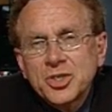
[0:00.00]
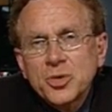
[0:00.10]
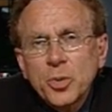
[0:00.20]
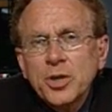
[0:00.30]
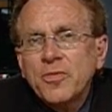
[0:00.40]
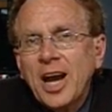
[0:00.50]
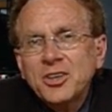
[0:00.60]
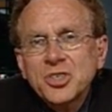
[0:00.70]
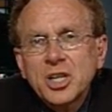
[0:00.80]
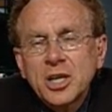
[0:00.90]
It's a pretty
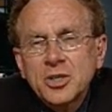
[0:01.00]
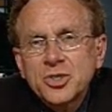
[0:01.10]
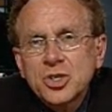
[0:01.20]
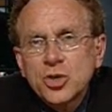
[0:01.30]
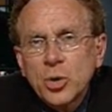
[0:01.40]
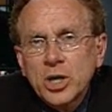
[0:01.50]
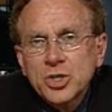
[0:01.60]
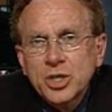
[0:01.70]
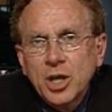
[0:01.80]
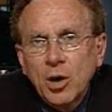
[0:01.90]
fascinating
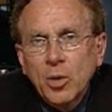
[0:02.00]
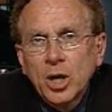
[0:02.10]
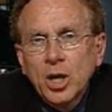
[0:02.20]
situation, though.